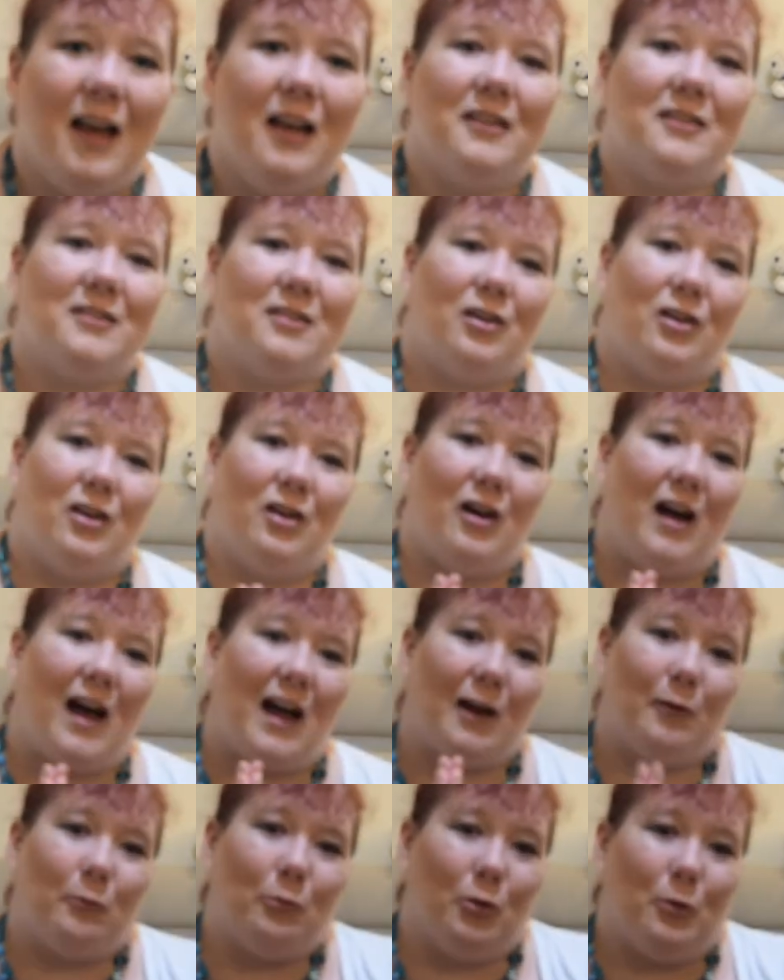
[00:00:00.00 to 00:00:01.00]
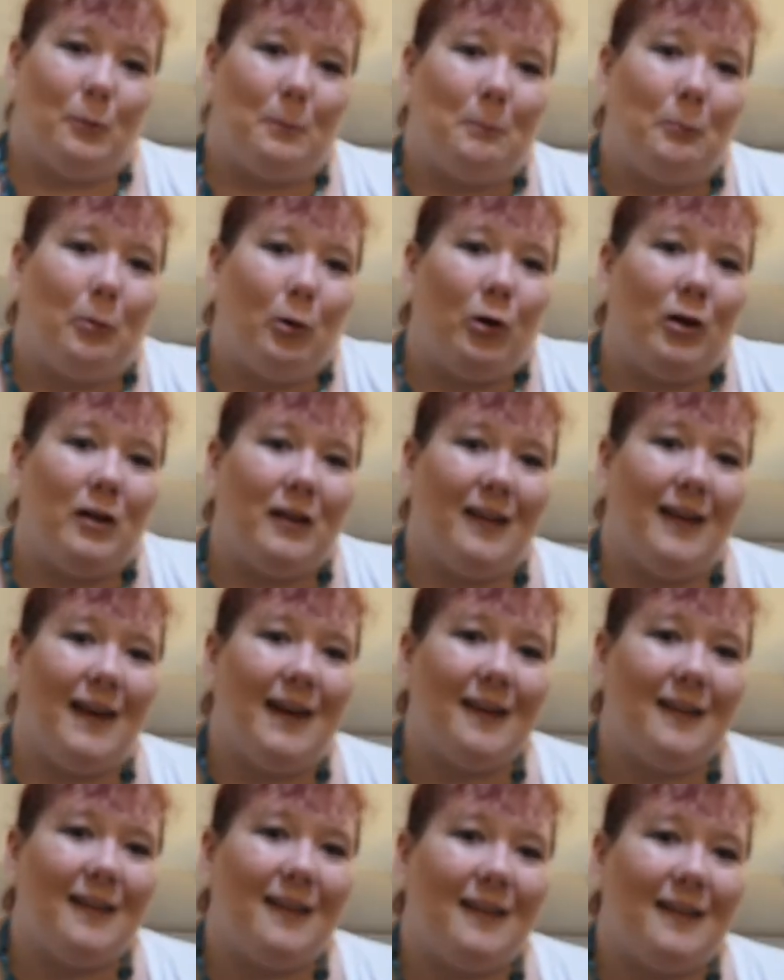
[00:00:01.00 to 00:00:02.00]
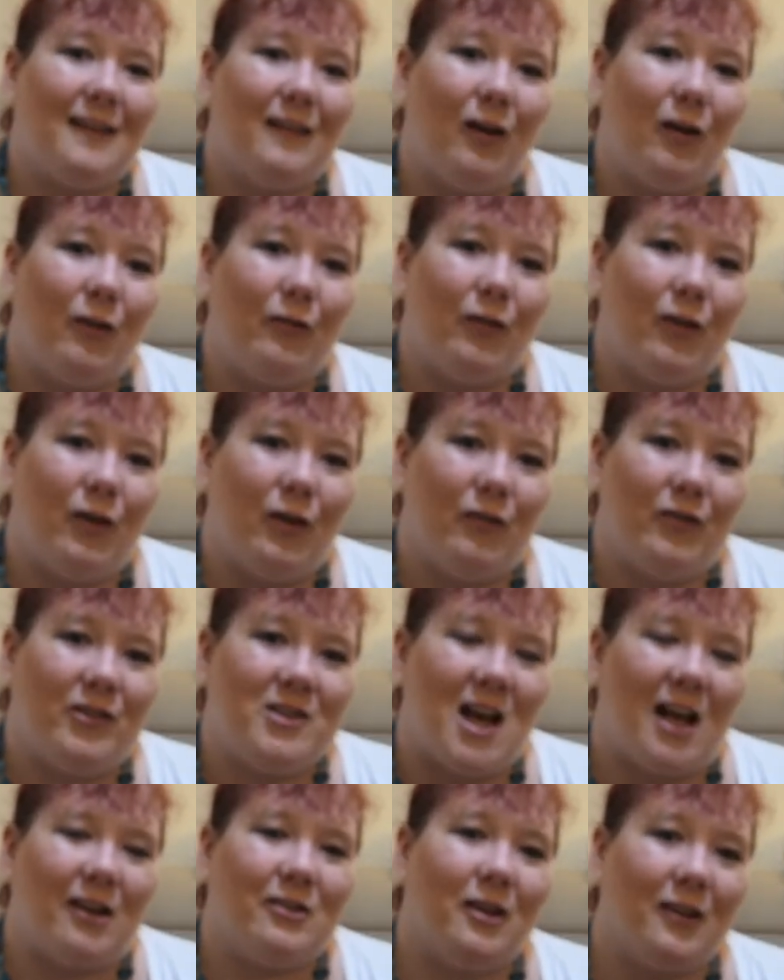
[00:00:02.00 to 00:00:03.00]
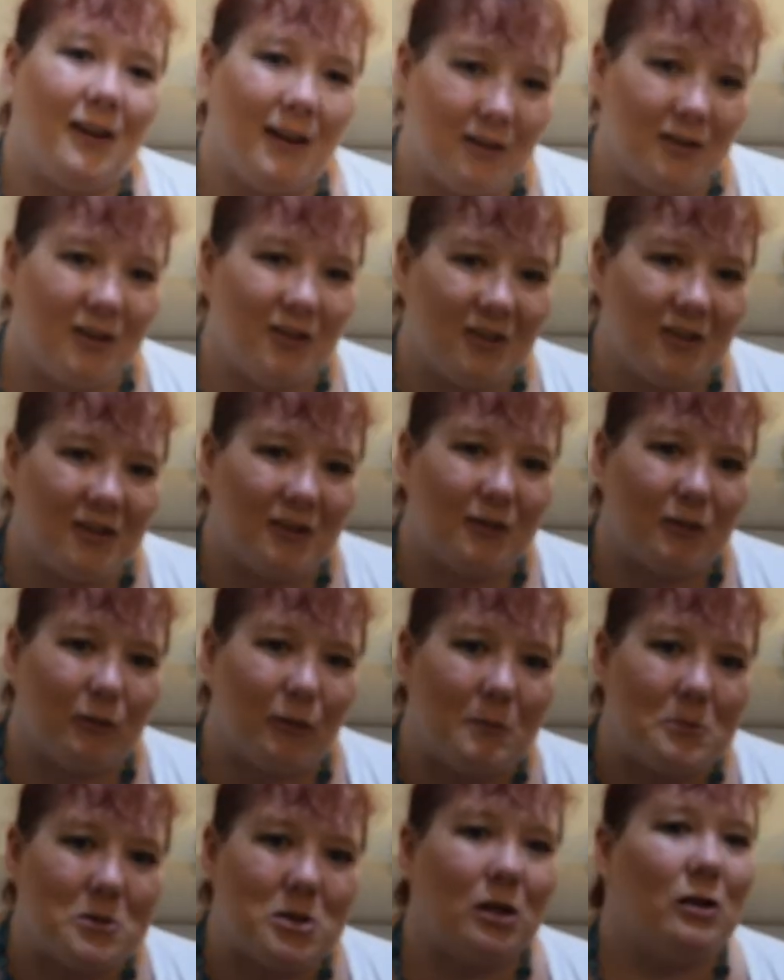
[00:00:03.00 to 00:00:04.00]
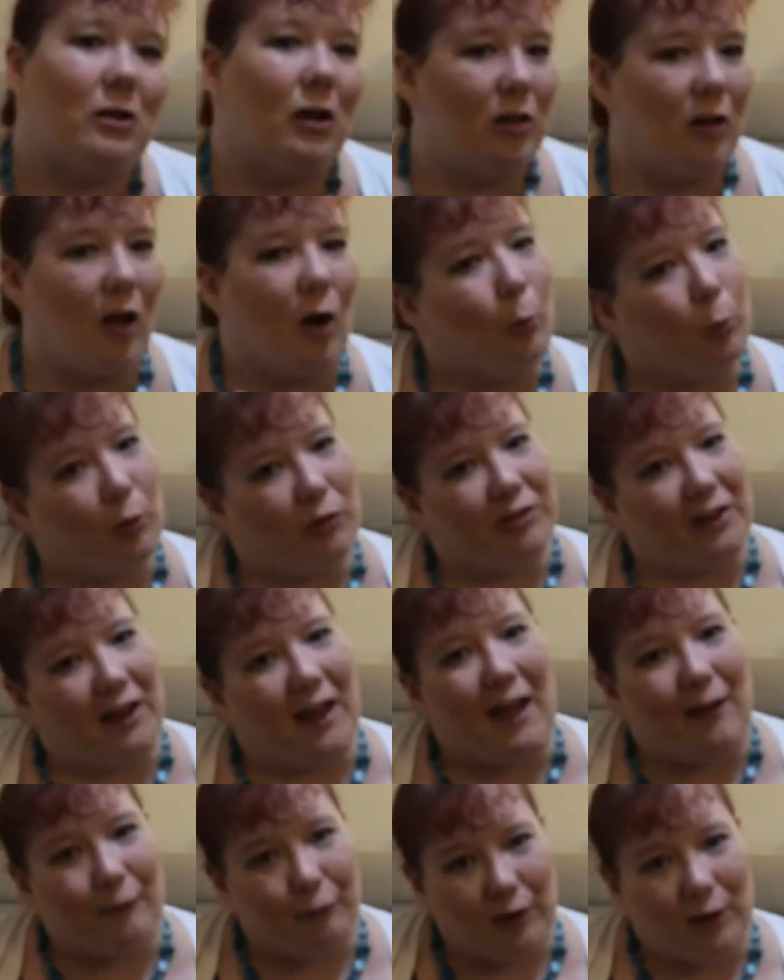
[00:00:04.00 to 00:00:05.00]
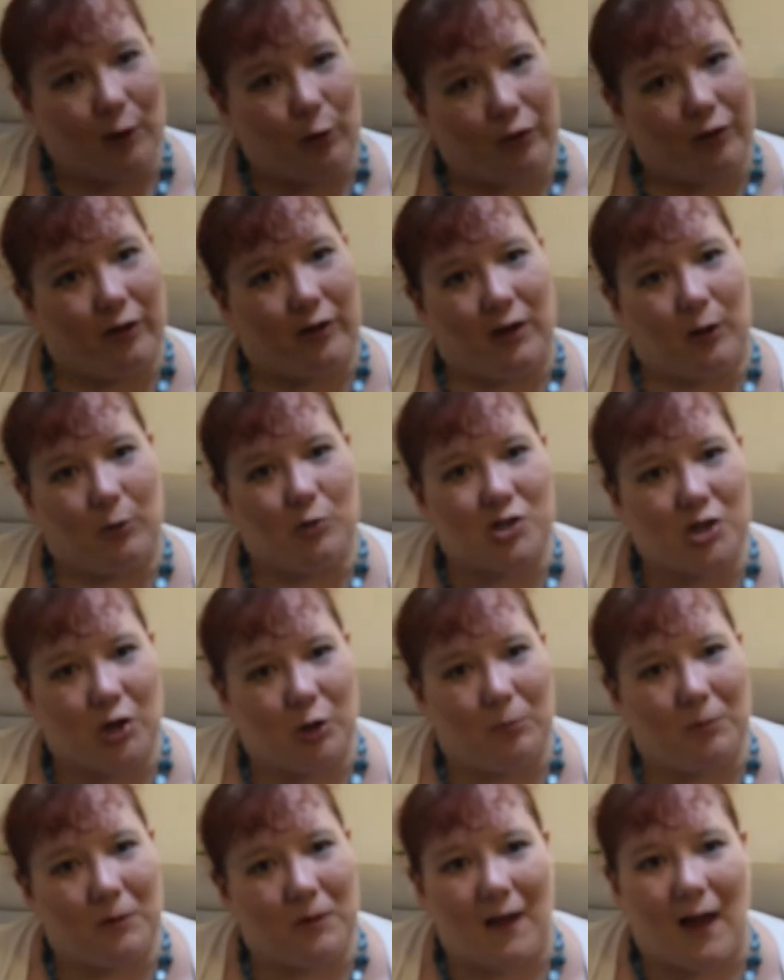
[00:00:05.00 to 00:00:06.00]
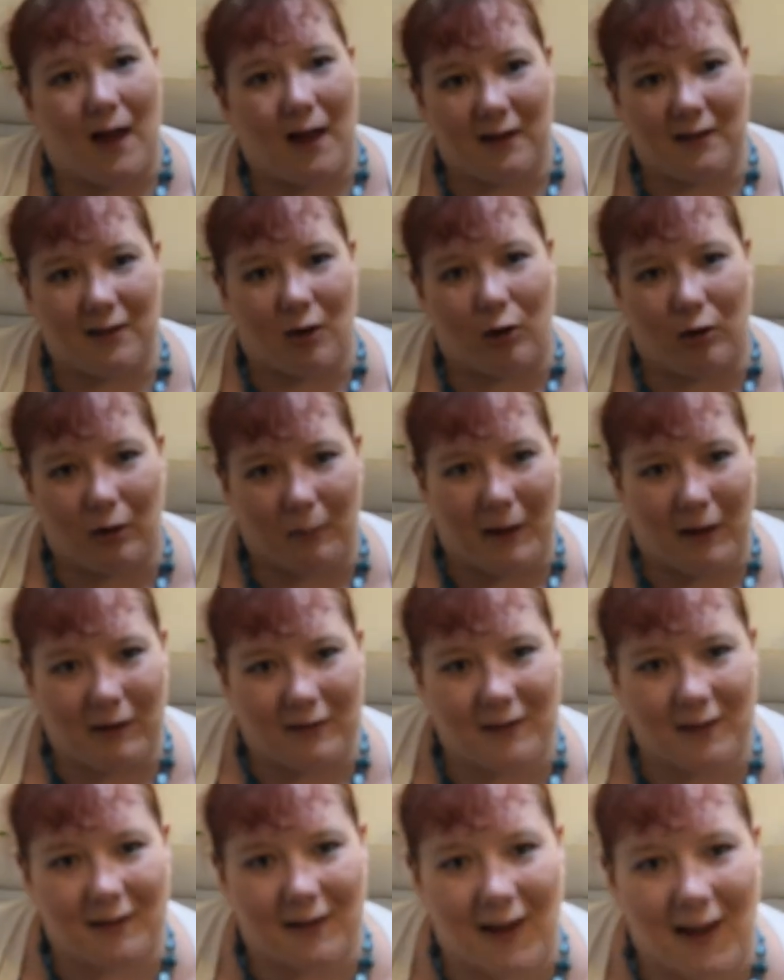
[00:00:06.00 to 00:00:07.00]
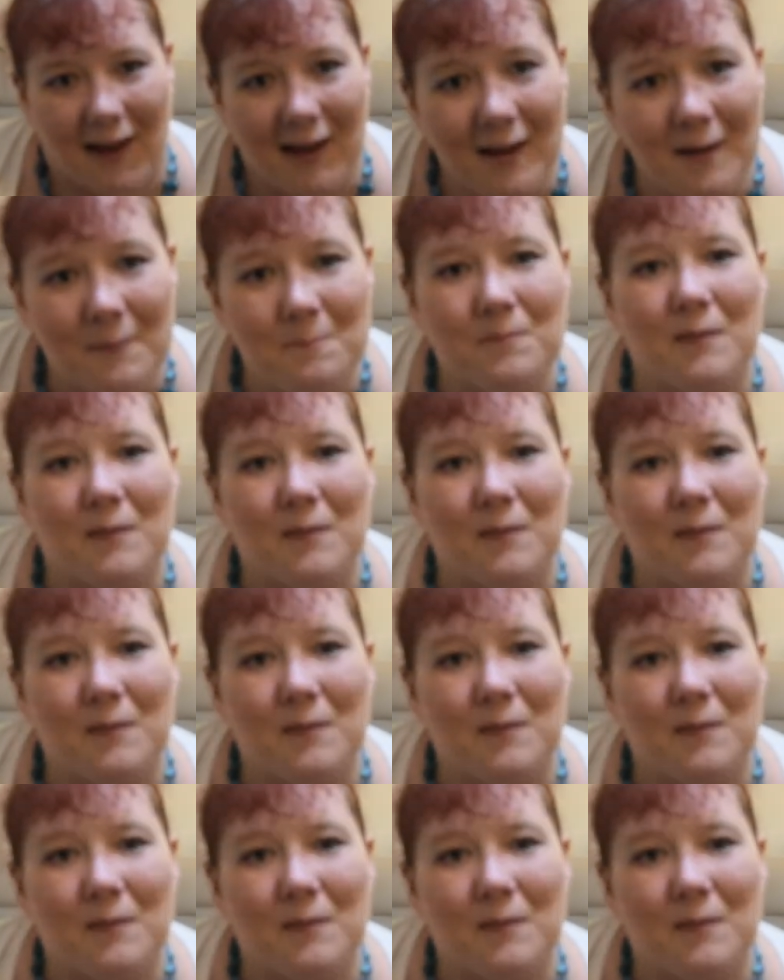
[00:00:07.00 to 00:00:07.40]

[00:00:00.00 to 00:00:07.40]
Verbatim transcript: So I will put a link of her channel in the description along with the, every other YouTuber that I talk about today.